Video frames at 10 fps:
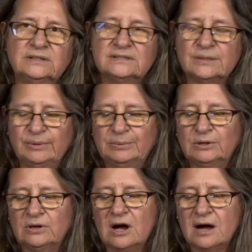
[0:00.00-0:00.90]
and some people
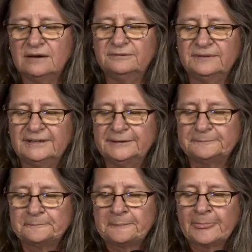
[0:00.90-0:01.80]
are off, and
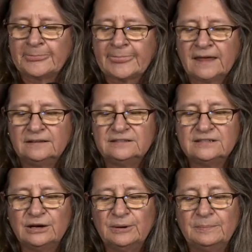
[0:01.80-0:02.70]

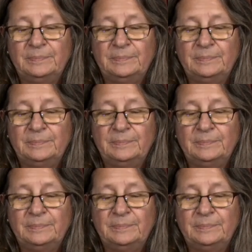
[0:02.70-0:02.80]
so.